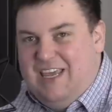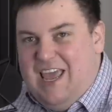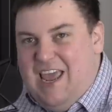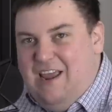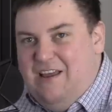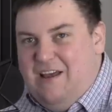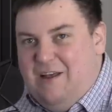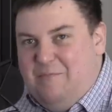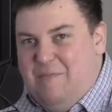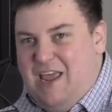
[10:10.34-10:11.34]
King
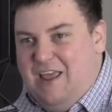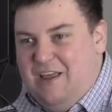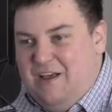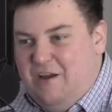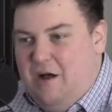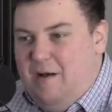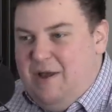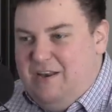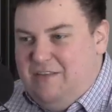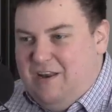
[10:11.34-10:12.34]
making a
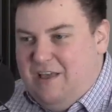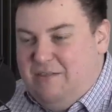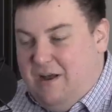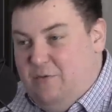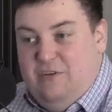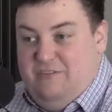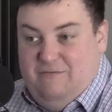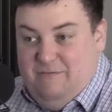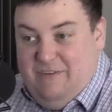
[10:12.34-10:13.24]
comment that I thought was